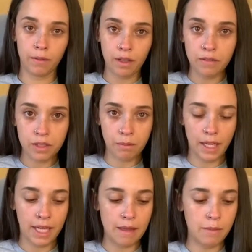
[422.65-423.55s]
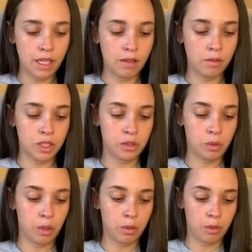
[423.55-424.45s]
We lived in Miami, which is
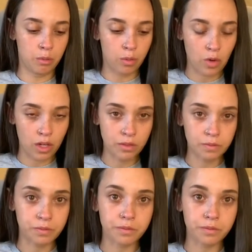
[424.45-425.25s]
where we were born.